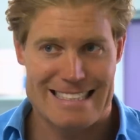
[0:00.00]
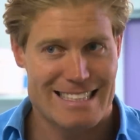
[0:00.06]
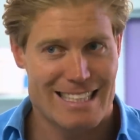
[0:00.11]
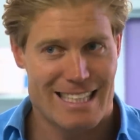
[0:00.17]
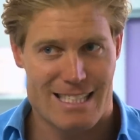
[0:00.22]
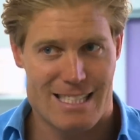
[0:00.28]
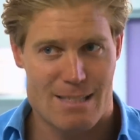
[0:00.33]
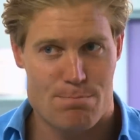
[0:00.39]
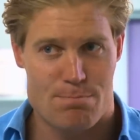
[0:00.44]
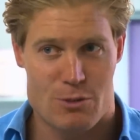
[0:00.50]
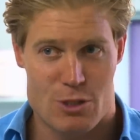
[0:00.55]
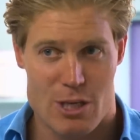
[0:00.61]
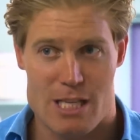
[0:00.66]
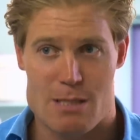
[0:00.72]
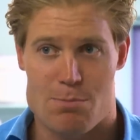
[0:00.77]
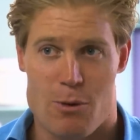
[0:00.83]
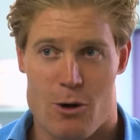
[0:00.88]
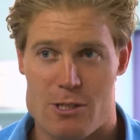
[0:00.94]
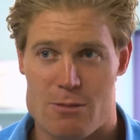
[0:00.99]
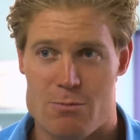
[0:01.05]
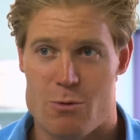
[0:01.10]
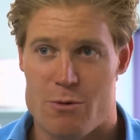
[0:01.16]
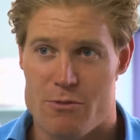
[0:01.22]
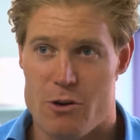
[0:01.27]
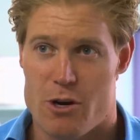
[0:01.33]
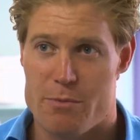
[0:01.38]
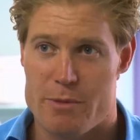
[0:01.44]
it's just possible
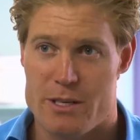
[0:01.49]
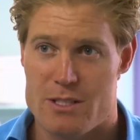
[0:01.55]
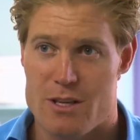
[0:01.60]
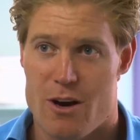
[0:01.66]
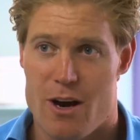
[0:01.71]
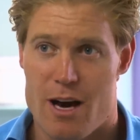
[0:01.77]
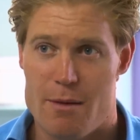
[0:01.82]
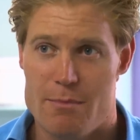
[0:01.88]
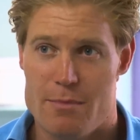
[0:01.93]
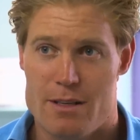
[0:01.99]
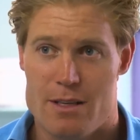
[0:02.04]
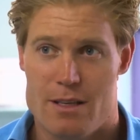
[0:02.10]
we've got him in time.